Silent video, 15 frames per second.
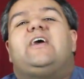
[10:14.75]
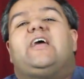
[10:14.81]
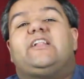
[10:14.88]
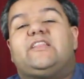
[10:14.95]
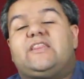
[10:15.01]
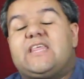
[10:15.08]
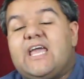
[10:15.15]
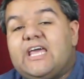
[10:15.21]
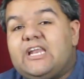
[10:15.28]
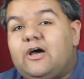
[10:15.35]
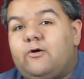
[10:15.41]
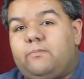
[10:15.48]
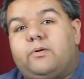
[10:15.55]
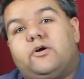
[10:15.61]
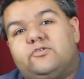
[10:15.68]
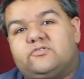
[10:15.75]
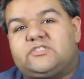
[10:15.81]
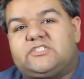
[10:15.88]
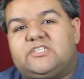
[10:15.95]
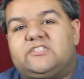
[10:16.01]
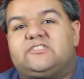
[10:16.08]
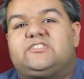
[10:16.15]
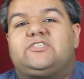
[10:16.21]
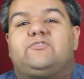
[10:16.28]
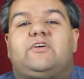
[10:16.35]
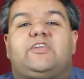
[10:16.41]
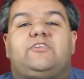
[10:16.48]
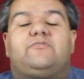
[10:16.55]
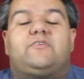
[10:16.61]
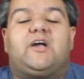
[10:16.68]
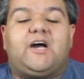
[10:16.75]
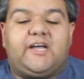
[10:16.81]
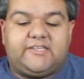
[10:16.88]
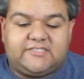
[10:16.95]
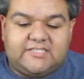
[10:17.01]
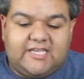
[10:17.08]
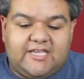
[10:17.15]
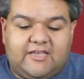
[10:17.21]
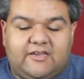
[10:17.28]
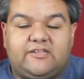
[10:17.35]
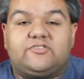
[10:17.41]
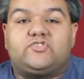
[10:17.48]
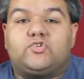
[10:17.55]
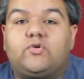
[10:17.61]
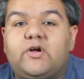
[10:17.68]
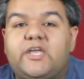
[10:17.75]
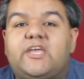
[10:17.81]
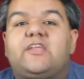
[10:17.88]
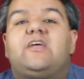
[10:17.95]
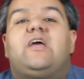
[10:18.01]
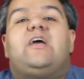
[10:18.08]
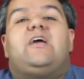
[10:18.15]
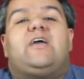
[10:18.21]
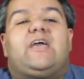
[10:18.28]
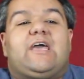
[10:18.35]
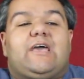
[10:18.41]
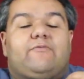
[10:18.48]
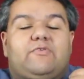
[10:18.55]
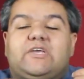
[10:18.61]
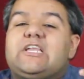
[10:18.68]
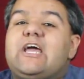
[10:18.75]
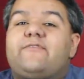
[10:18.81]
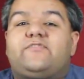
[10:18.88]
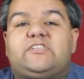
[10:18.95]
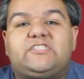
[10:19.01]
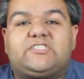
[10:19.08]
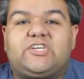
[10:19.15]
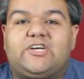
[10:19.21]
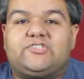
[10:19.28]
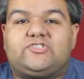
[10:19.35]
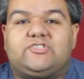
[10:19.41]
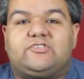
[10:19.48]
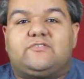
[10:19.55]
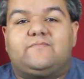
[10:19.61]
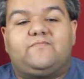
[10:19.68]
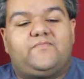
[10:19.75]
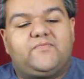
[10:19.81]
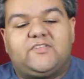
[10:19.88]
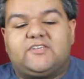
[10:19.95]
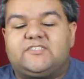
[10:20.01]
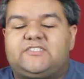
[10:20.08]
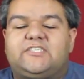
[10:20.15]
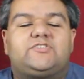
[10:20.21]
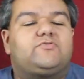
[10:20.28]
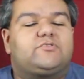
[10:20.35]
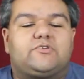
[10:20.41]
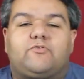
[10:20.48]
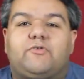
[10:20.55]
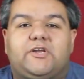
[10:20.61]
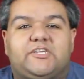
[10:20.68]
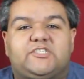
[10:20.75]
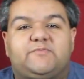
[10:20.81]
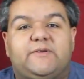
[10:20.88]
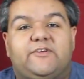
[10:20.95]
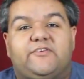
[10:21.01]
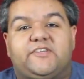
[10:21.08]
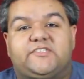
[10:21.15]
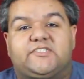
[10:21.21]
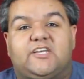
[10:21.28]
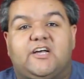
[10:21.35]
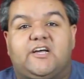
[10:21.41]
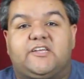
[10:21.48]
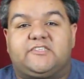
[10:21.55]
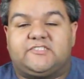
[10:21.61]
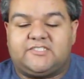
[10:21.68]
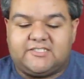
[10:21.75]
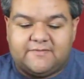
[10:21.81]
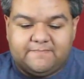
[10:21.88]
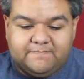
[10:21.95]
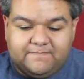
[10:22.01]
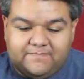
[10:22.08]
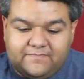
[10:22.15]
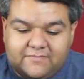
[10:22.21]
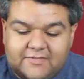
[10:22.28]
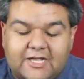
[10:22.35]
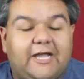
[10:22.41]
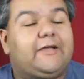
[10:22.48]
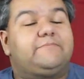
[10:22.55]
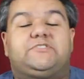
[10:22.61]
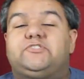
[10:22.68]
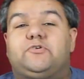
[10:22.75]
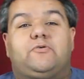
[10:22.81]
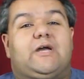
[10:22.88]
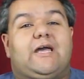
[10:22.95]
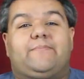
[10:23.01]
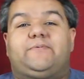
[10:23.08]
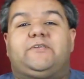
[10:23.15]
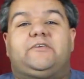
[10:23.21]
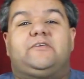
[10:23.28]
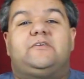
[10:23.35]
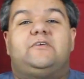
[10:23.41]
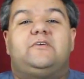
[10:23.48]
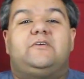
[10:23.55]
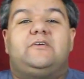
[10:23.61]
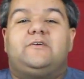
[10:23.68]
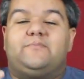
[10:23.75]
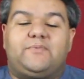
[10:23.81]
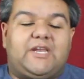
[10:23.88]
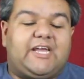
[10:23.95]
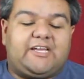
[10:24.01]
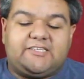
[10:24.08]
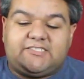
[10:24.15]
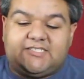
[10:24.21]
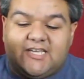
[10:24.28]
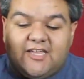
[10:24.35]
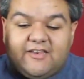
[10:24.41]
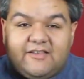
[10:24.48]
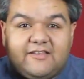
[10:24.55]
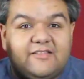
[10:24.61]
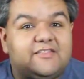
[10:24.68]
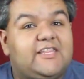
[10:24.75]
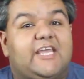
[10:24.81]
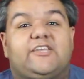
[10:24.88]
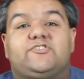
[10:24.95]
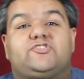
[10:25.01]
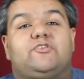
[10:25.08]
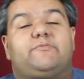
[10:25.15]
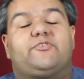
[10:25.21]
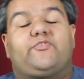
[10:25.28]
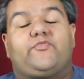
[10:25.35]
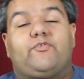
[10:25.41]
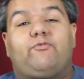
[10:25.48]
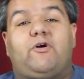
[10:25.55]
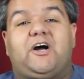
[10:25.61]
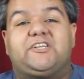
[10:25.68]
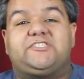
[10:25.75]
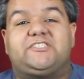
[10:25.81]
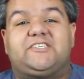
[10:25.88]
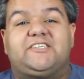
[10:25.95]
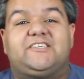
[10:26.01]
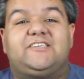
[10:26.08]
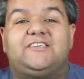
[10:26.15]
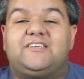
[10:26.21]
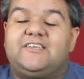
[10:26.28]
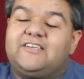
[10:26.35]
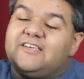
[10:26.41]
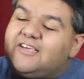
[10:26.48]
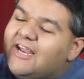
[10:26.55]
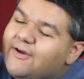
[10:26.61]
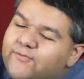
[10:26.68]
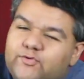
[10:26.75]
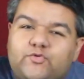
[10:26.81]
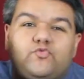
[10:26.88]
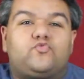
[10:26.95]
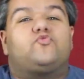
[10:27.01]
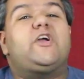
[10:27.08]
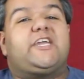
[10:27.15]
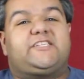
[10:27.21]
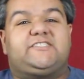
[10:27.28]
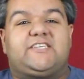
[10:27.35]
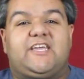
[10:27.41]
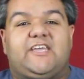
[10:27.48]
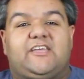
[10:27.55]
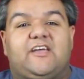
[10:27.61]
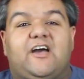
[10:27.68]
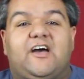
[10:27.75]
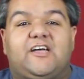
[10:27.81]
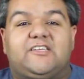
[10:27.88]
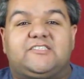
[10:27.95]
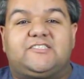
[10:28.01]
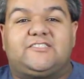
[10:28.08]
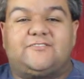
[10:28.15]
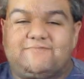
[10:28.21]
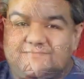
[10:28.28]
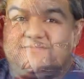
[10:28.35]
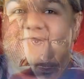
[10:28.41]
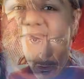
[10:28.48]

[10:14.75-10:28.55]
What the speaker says: and then I'll post it so that you guys can enjoy it and we can have a discussion, because this was a great experience, guys. I'm so happy. But like I said, thank you so much for watching. Have a great day, guys.